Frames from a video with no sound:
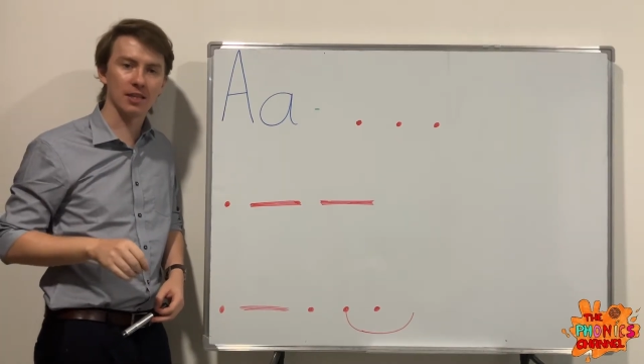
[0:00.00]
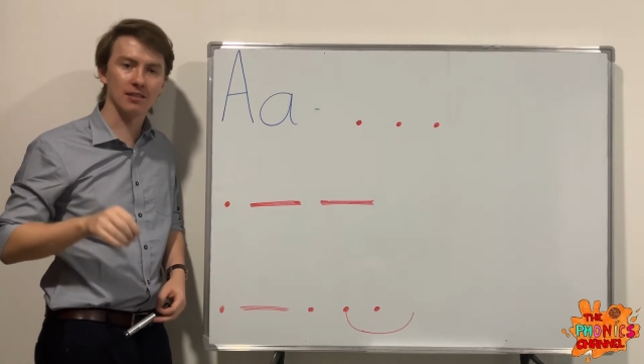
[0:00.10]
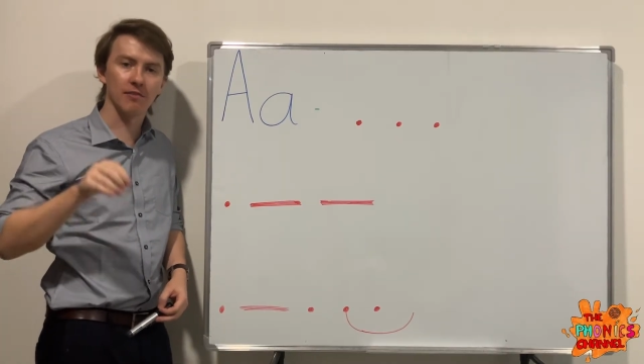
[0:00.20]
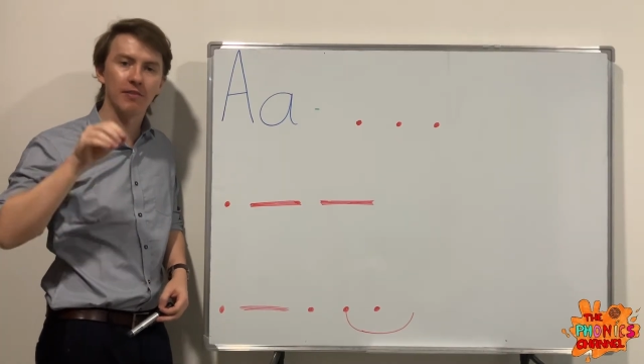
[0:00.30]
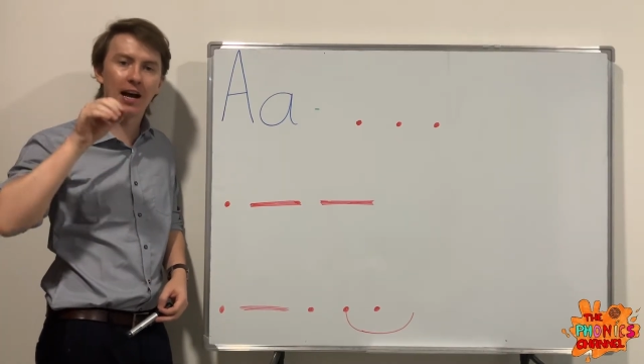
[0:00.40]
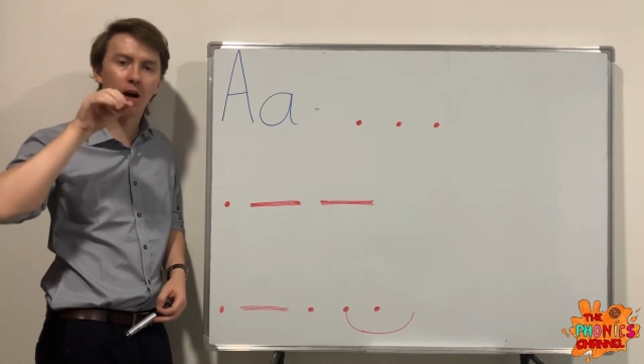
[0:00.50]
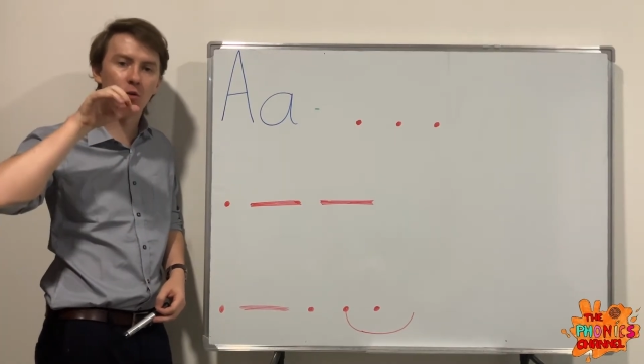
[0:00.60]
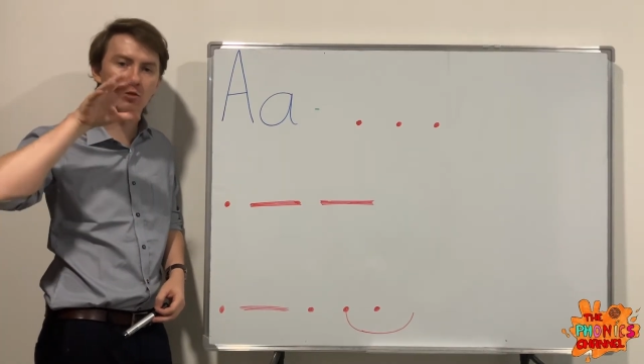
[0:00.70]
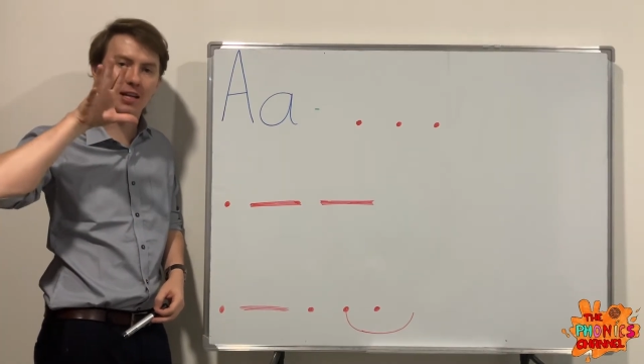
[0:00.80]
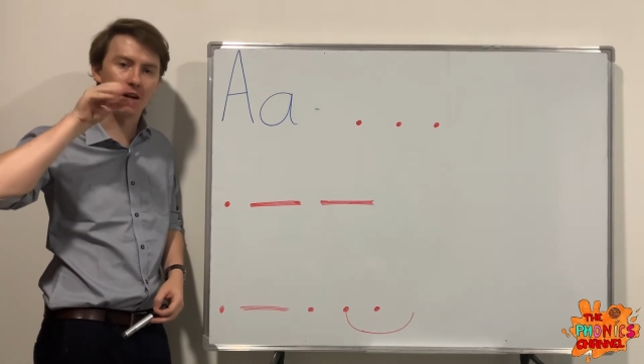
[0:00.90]
It's a vowel
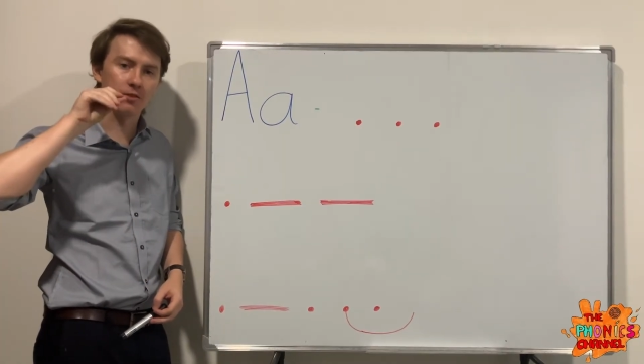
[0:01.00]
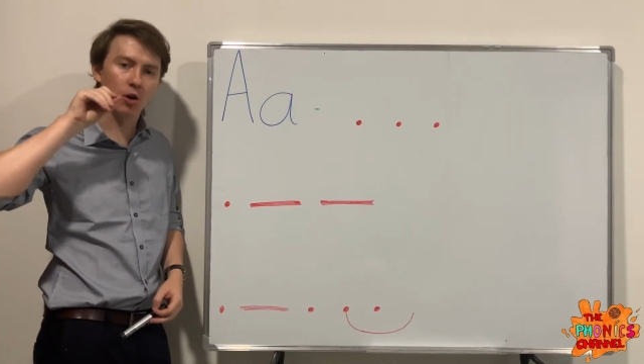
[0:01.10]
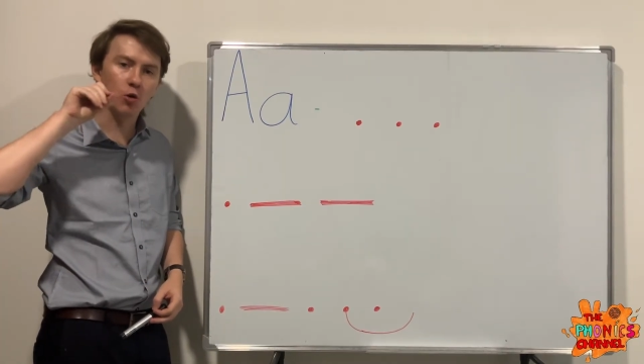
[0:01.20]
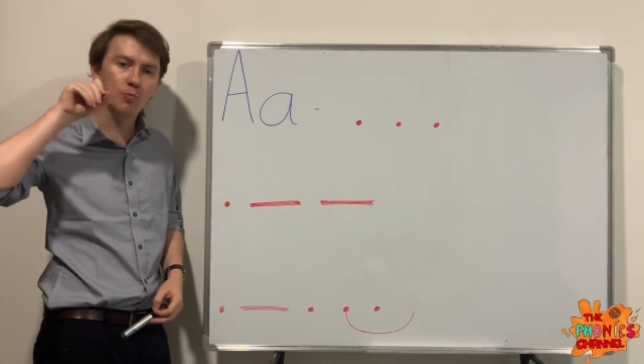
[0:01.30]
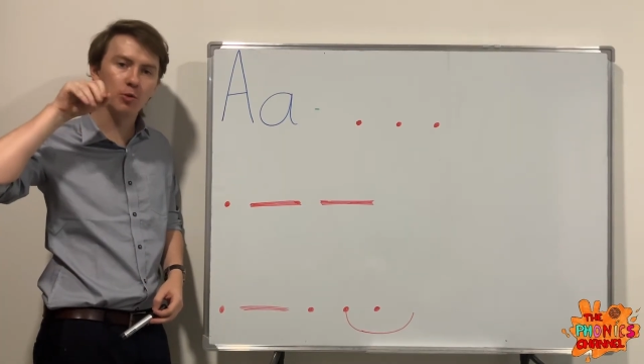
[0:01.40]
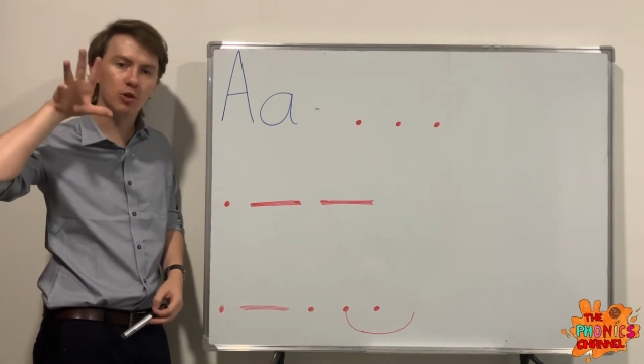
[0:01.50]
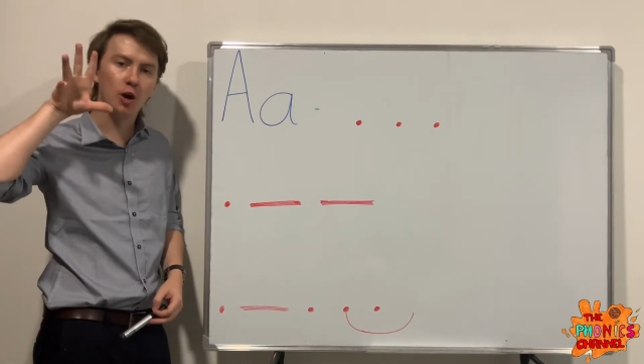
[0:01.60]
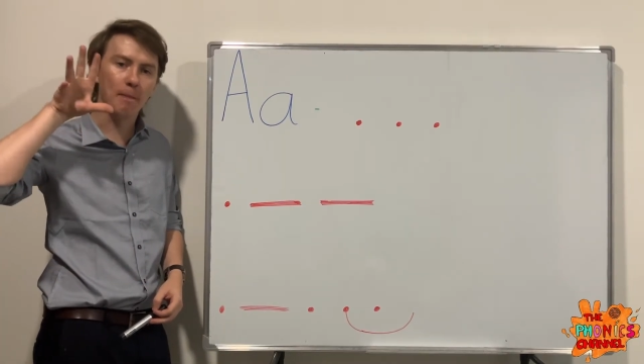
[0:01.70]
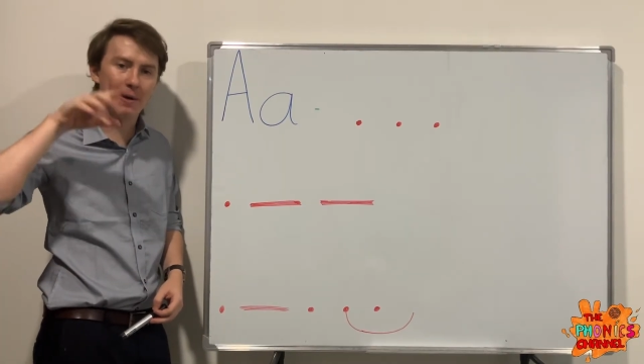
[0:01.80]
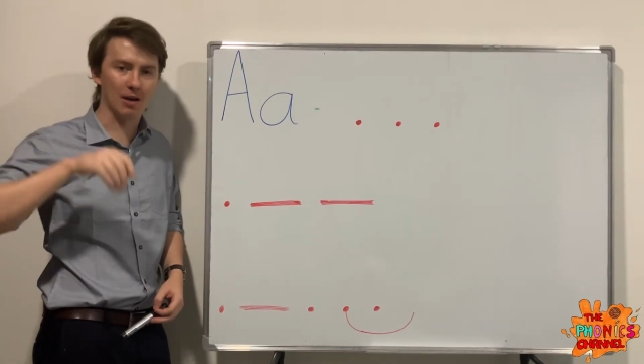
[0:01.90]
sound, open
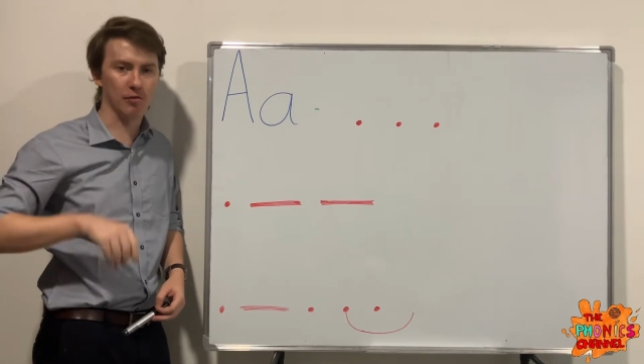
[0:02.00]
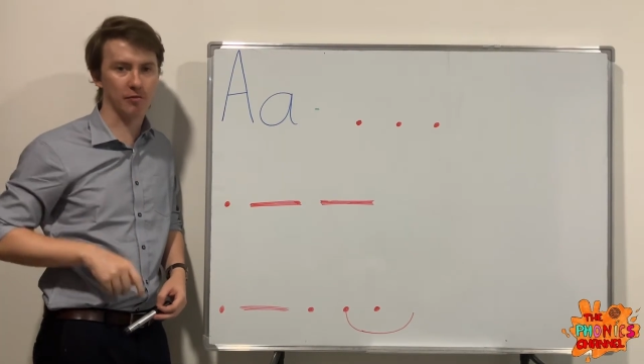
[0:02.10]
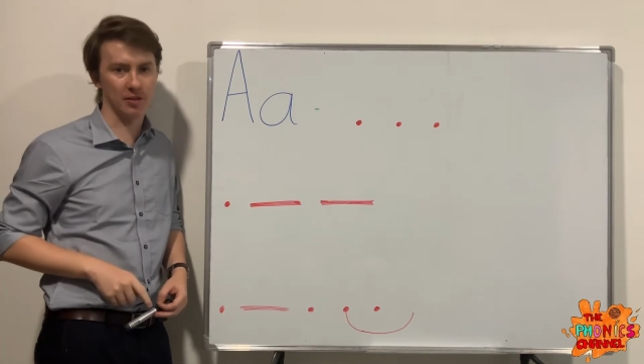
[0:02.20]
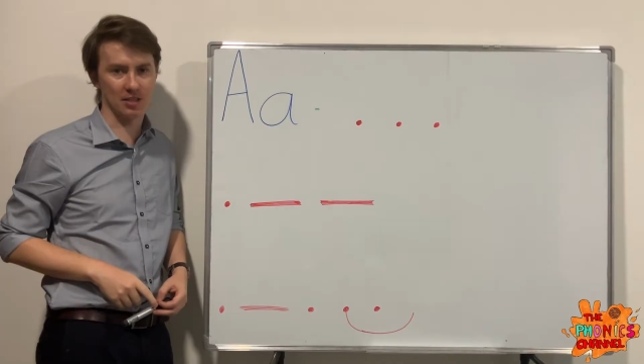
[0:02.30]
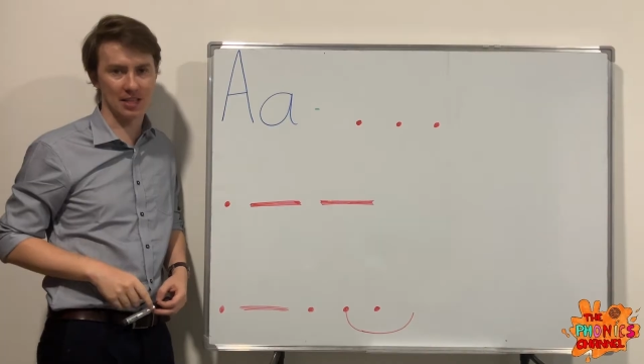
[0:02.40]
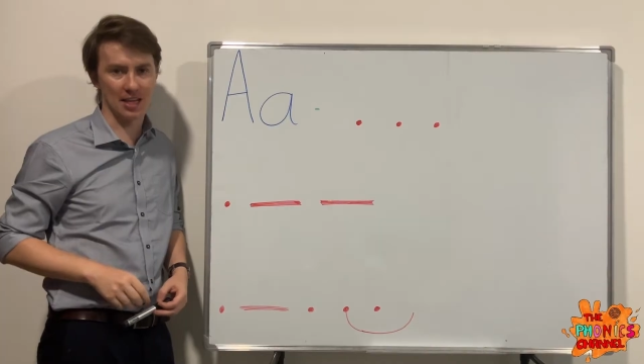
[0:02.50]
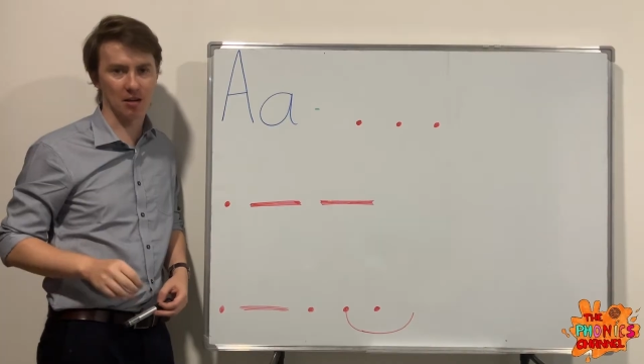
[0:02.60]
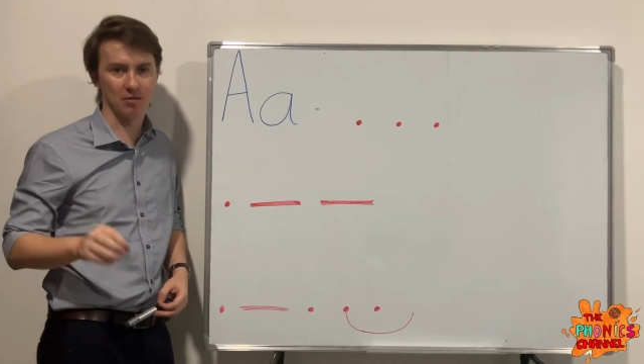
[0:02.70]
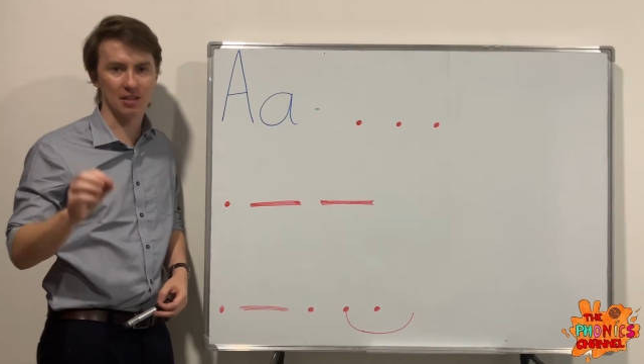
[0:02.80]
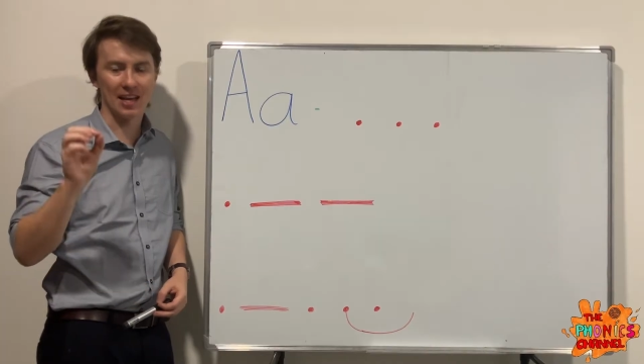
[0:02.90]
mouth
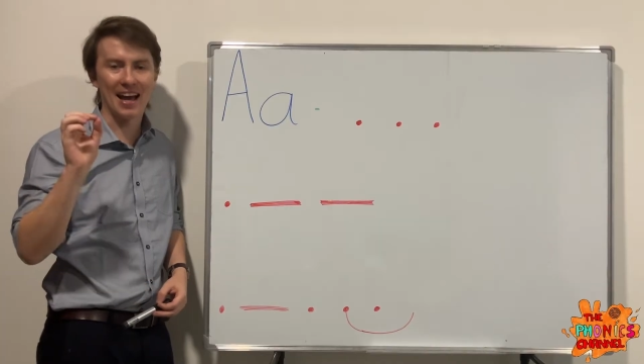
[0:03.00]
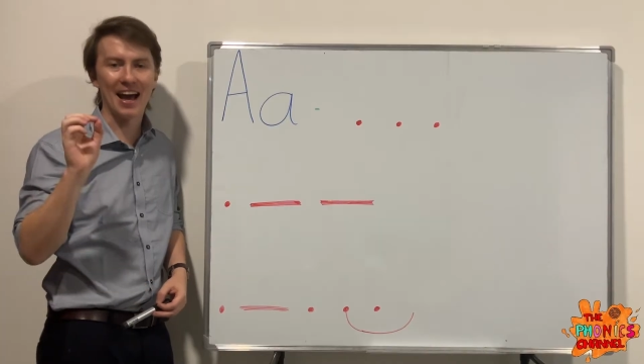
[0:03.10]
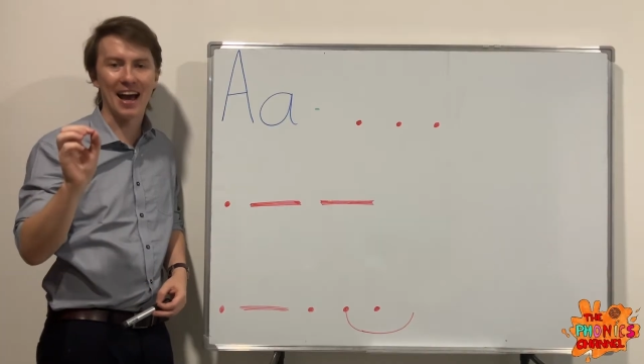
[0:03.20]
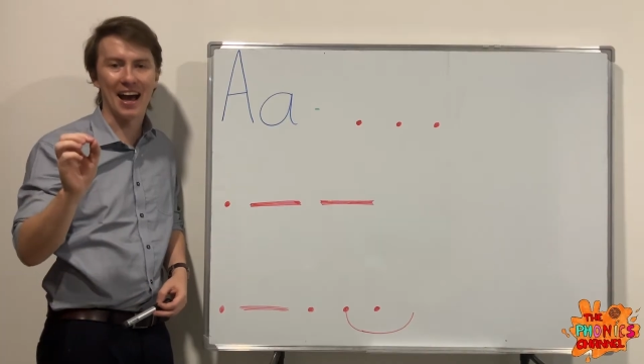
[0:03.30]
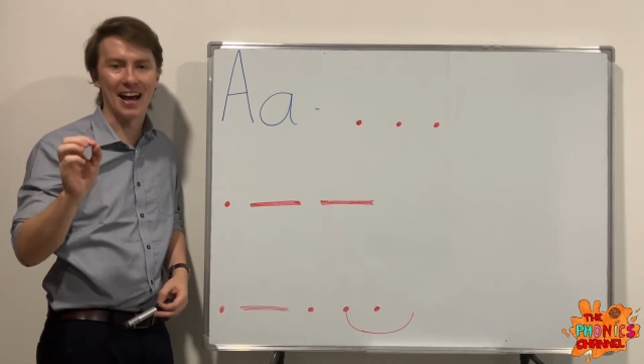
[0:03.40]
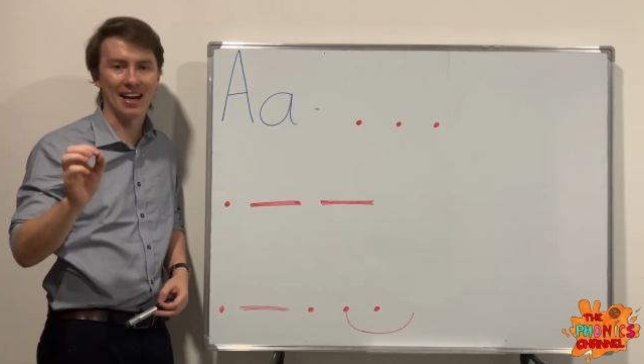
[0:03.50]
sound. A.